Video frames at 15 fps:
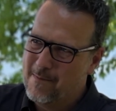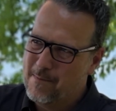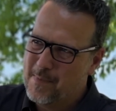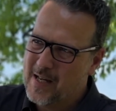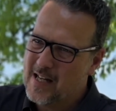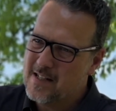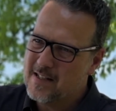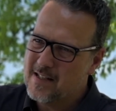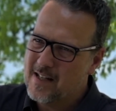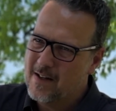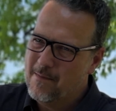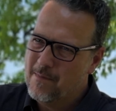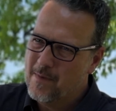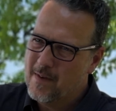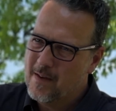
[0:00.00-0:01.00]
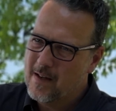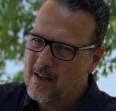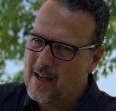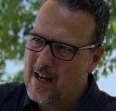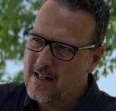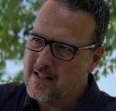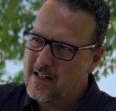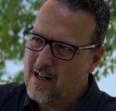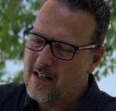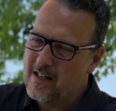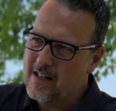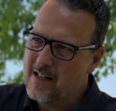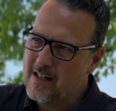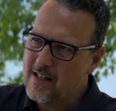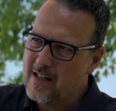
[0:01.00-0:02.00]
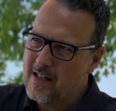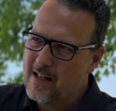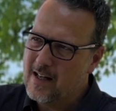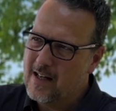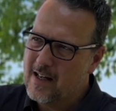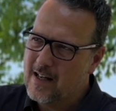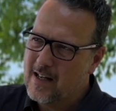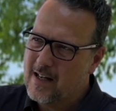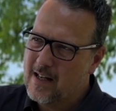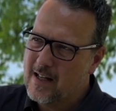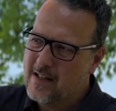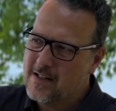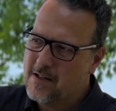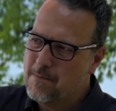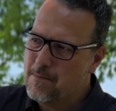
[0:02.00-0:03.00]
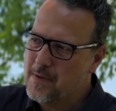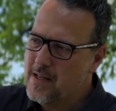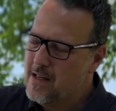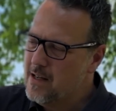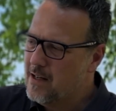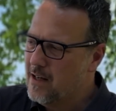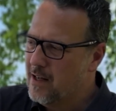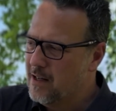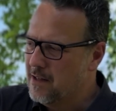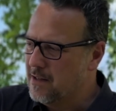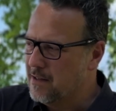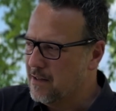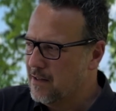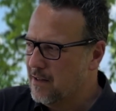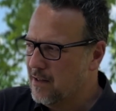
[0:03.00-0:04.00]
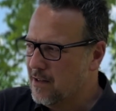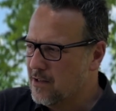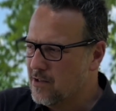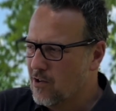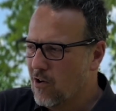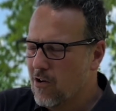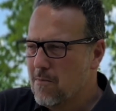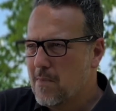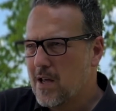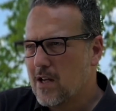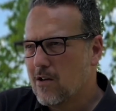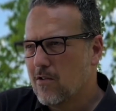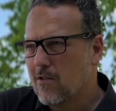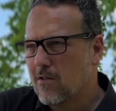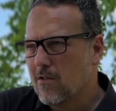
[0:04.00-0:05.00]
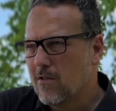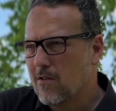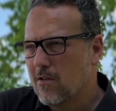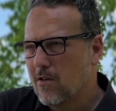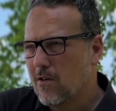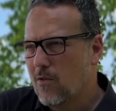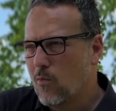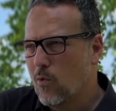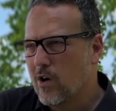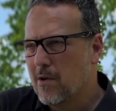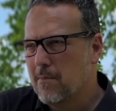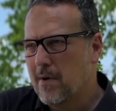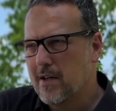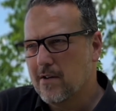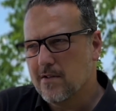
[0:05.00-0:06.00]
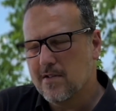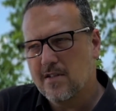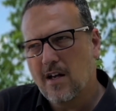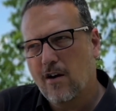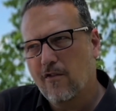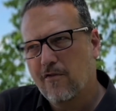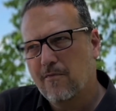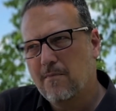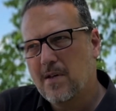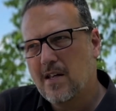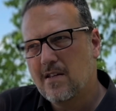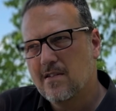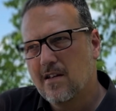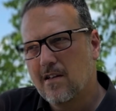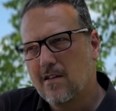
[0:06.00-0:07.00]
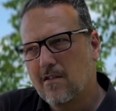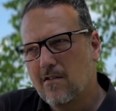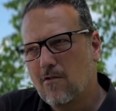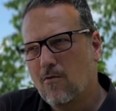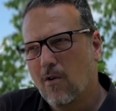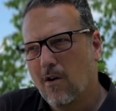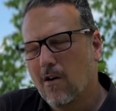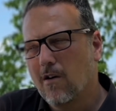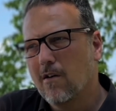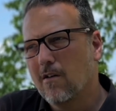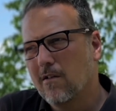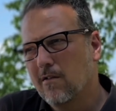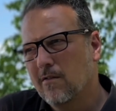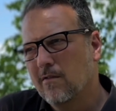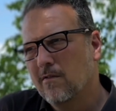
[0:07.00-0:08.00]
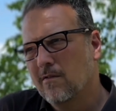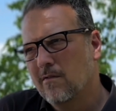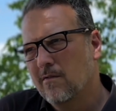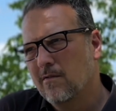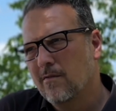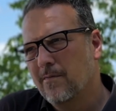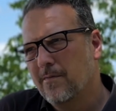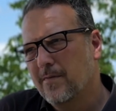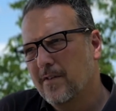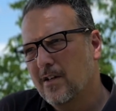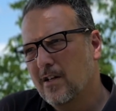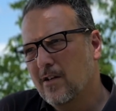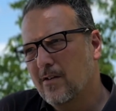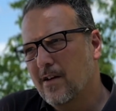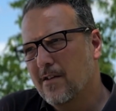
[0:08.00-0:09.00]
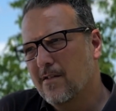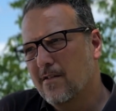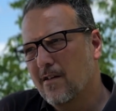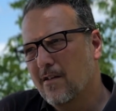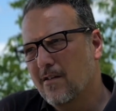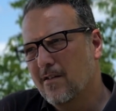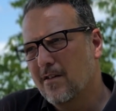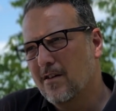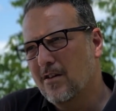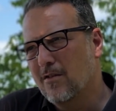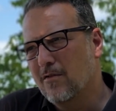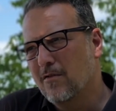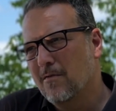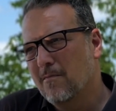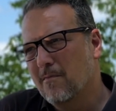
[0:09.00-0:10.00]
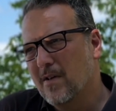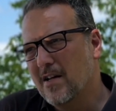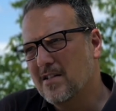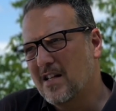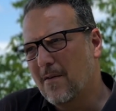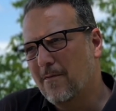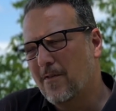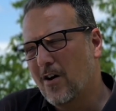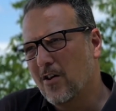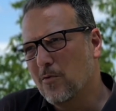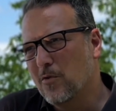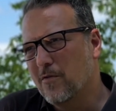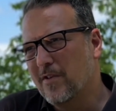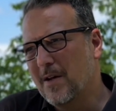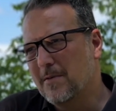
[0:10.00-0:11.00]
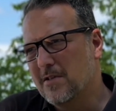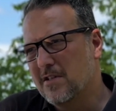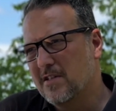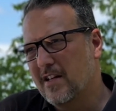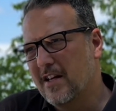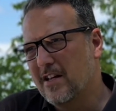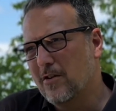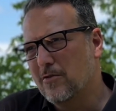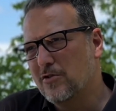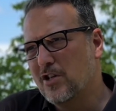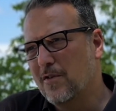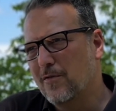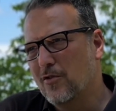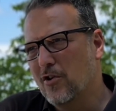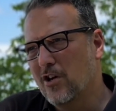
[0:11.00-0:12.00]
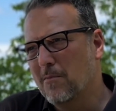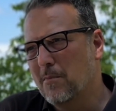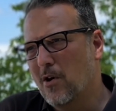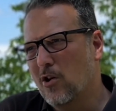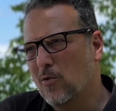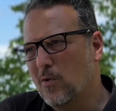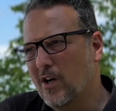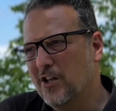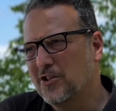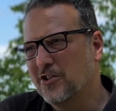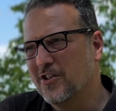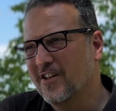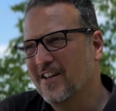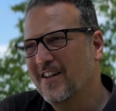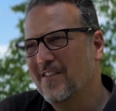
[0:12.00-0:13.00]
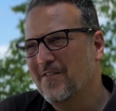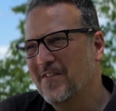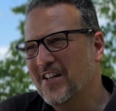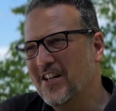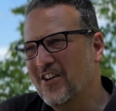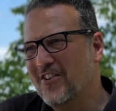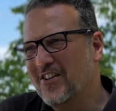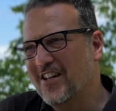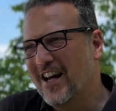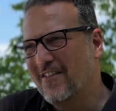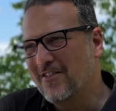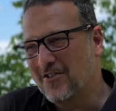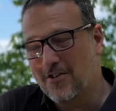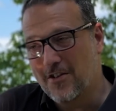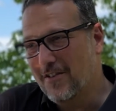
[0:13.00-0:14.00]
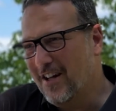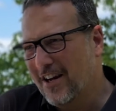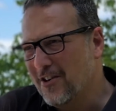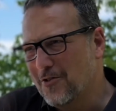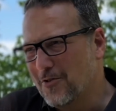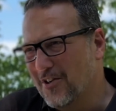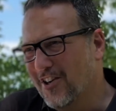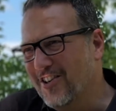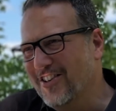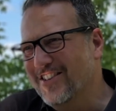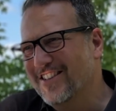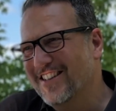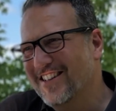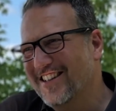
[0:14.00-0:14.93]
Because it's not, to be a guitar maker working by yourself means that you are, as my stepfather would famously say, chief cook and bottle washer. You got to do it all.